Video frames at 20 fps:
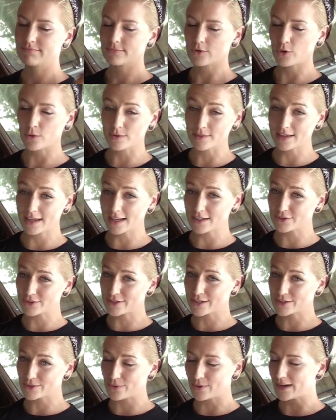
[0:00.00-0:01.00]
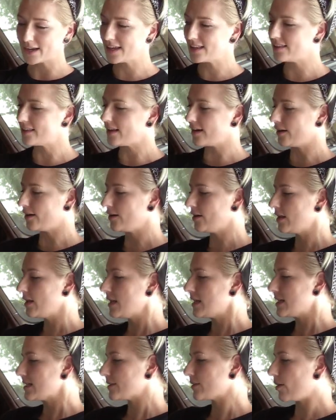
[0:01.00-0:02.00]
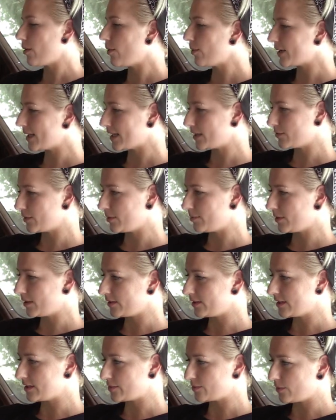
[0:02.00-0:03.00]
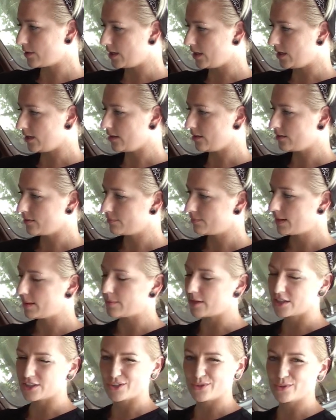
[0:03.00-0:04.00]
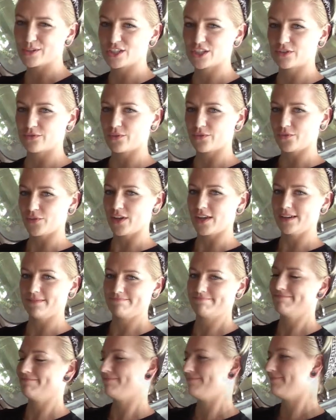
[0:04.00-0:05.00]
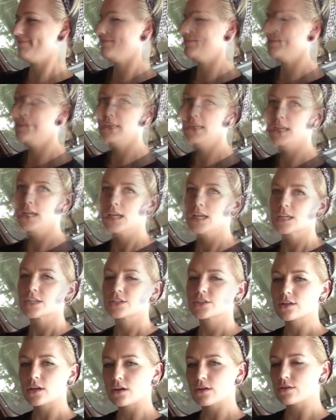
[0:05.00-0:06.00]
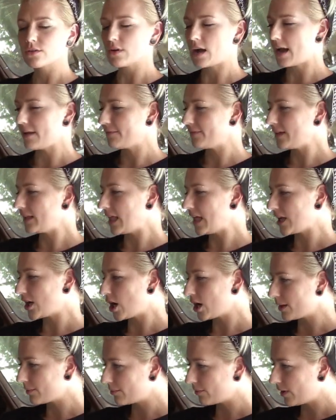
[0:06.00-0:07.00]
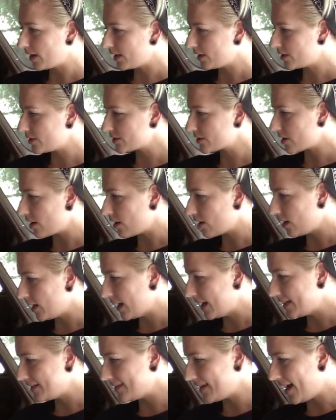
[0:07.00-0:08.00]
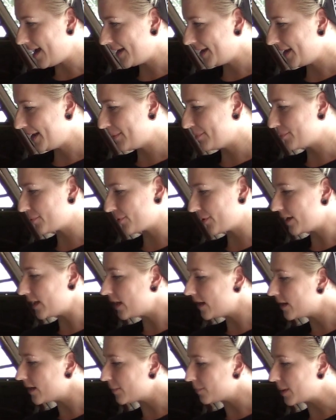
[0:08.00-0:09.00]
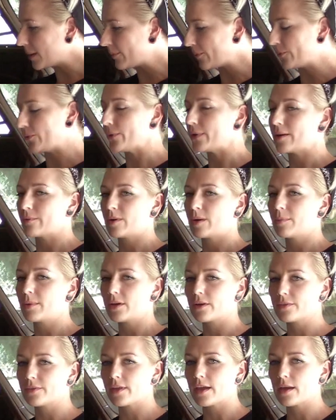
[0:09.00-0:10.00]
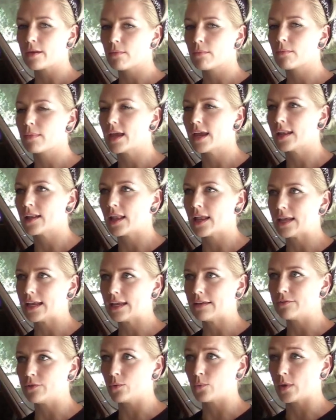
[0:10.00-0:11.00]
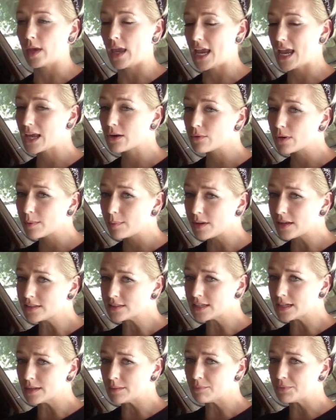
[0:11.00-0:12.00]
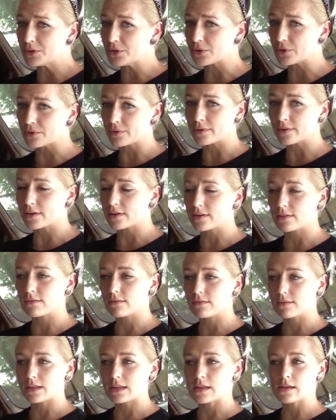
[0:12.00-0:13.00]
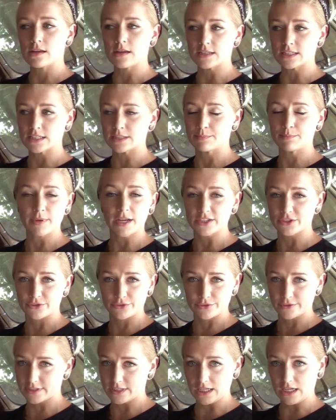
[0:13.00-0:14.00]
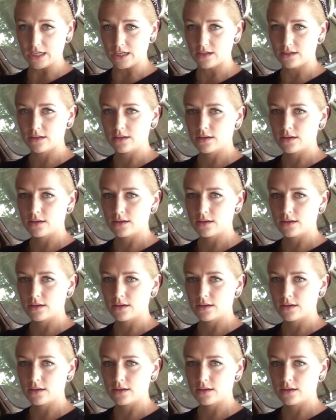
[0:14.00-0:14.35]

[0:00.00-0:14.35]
or the engine that's going in there, so I won't get to rebuild this one. Maybe I'll do it just for fun. So I feel like carburetors are a dying breed, and people who can rebuild them, and like if you can rebuild them, you're a specialty.